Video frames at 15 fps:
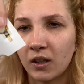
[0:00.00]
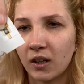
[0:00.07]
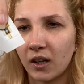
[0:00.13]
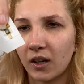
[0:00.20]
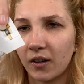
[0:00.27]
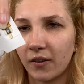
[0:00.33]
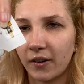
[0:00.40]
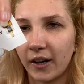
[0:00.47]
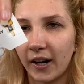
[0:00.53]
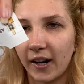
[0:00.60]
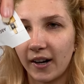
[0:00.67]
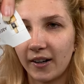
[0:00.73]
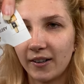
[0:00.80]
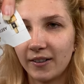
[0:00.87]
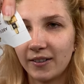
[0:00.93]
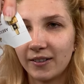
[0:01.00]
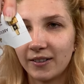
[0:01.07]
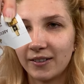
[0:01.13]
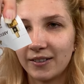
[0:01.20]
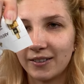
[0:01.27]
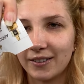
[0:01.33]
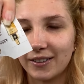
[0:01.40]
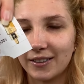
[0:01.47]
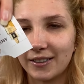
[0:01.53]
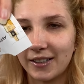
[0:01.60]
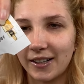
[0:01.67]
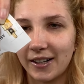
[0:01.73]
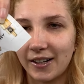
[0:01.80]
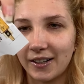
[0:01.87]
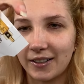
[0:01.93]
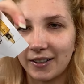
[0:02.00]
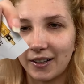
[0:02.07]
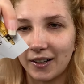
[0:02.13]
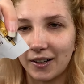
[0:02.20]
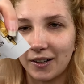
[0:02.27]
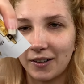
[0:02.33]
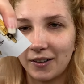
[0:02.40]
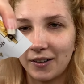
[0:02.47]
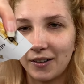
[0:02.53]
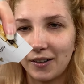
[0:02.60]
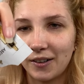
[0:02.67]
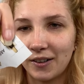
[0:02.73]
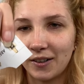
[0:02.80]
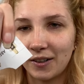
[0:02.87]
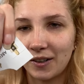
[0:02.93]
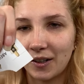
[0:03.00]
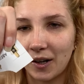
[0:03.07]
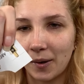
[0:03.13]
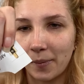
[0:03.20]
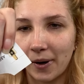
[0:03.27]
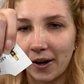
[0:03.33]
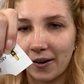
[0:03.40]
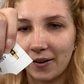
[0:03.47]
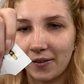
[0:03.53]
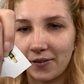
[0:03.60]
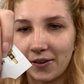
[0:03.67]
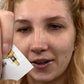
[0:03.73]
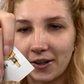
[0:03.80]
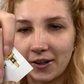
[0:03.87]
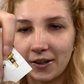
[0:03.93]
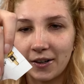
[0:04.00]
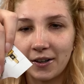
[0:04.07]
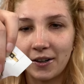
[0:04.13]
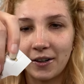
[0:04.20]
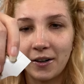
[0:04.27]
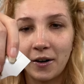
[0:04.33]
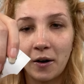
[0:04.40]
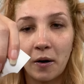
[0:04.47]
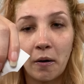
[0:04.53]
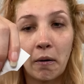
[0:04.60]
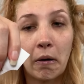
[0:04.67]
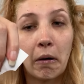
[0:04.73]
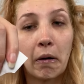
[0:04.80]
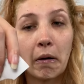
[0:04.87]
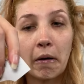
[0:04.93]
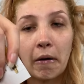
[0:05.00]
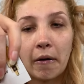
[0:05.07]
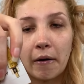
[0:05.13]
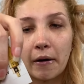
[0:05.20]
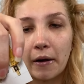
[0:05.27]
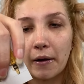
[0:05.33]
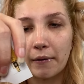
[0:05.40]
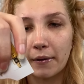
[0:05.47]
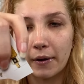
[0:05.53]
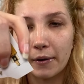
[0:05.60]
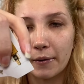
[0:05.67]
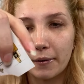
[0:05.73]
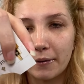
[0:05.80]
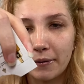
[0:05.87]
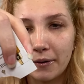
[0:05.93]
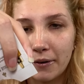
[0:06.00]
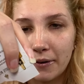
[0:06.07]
Okay, let's see, it's gonna come out of here. Hello?